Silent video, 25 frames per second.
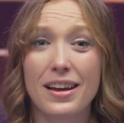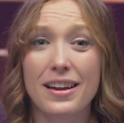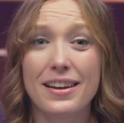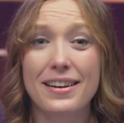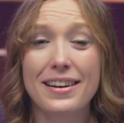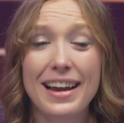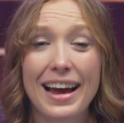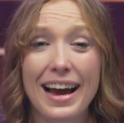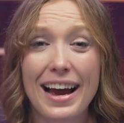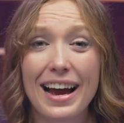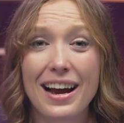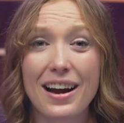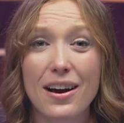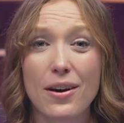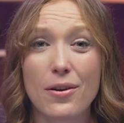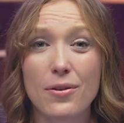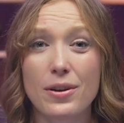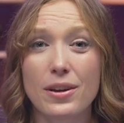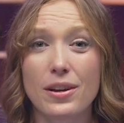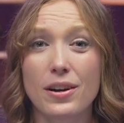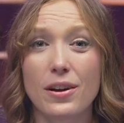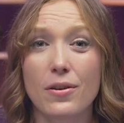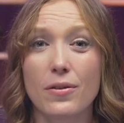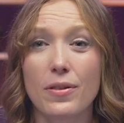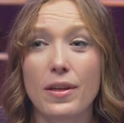Now,
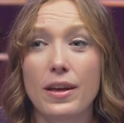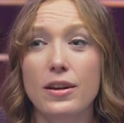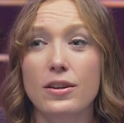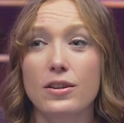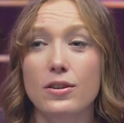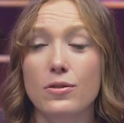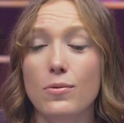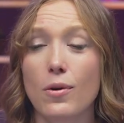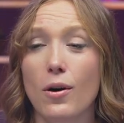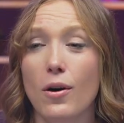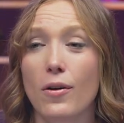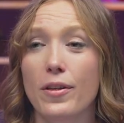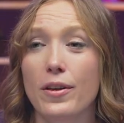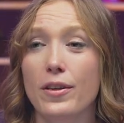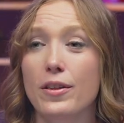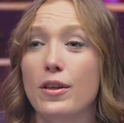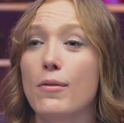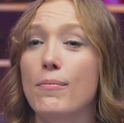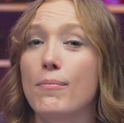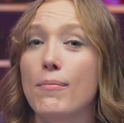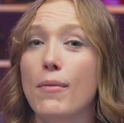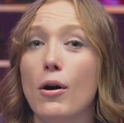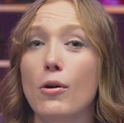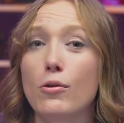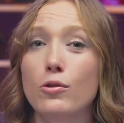they do all this
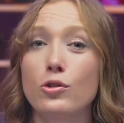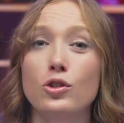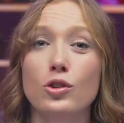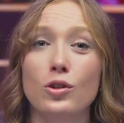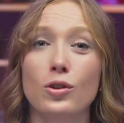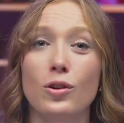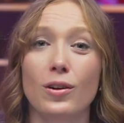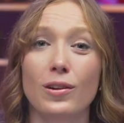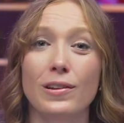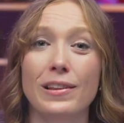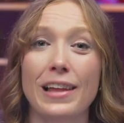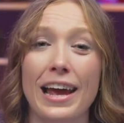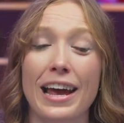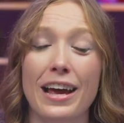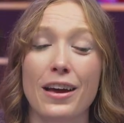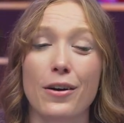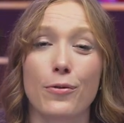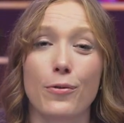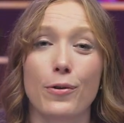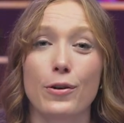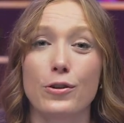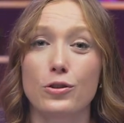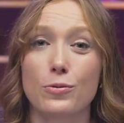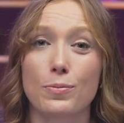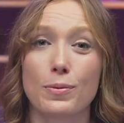emotional
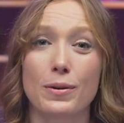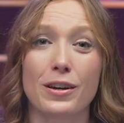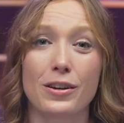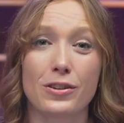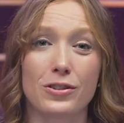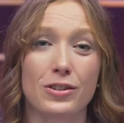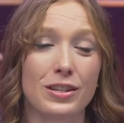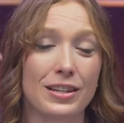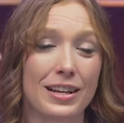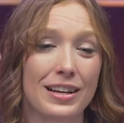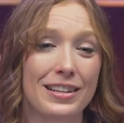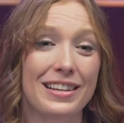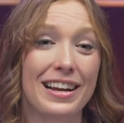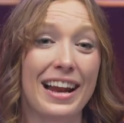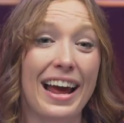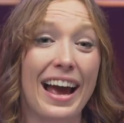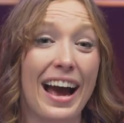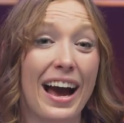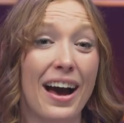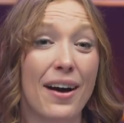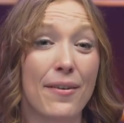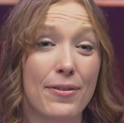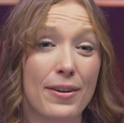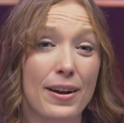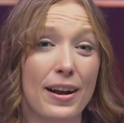language because she doesn't
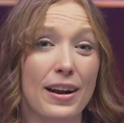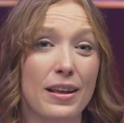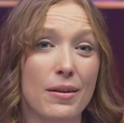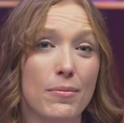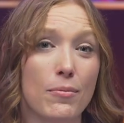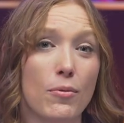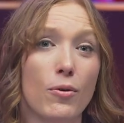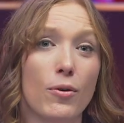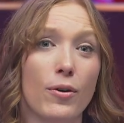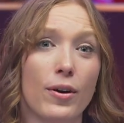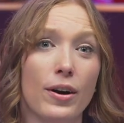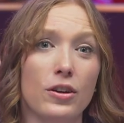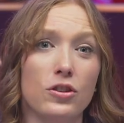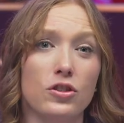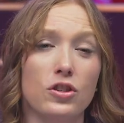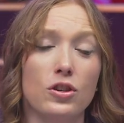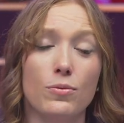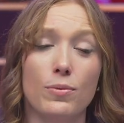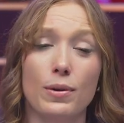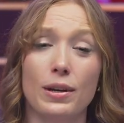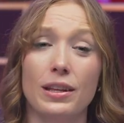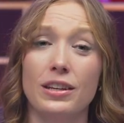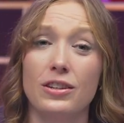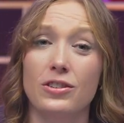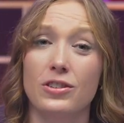have it anymore and she
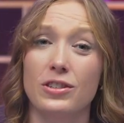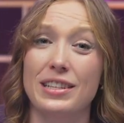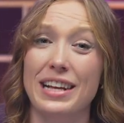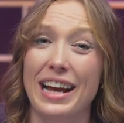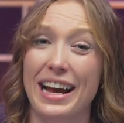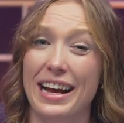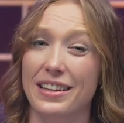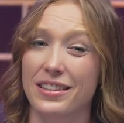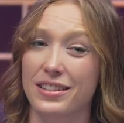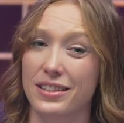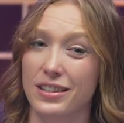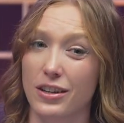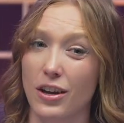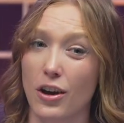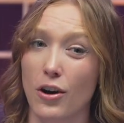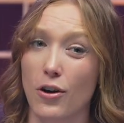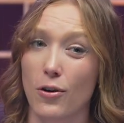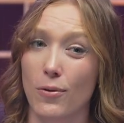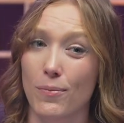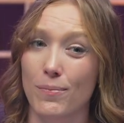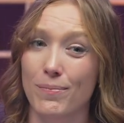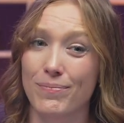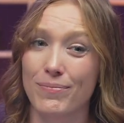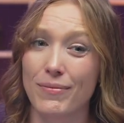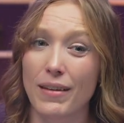really just has to cope.